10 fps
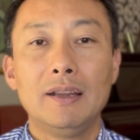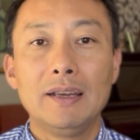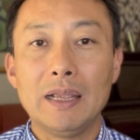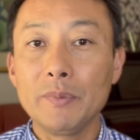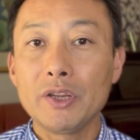
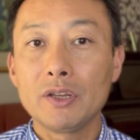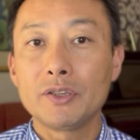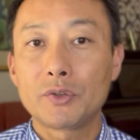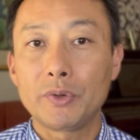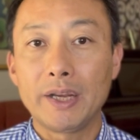Let me
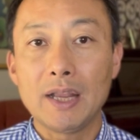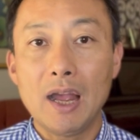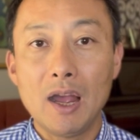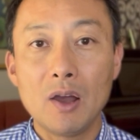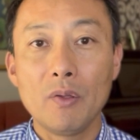illustrate
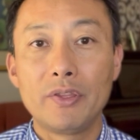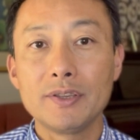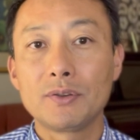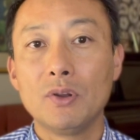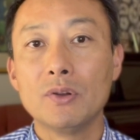how
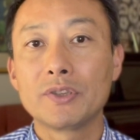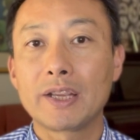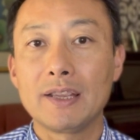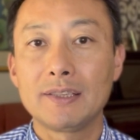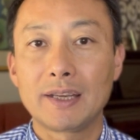these loans
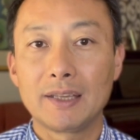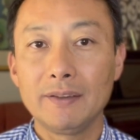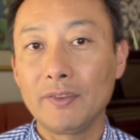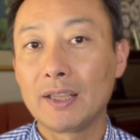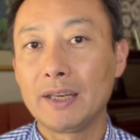can
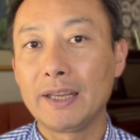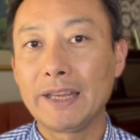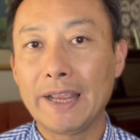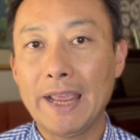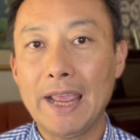significantly
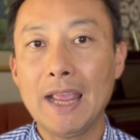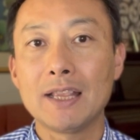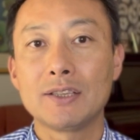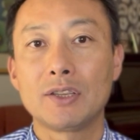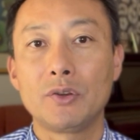
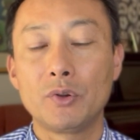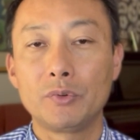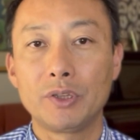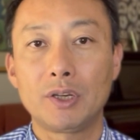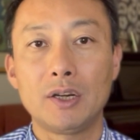enhance your
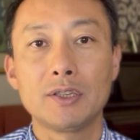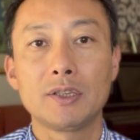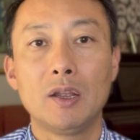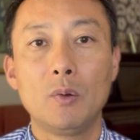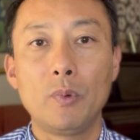returns
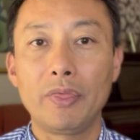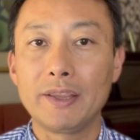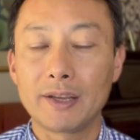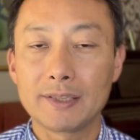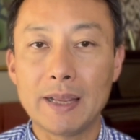with
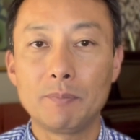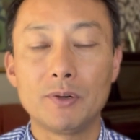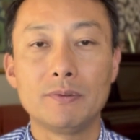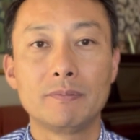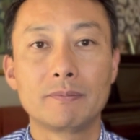an example.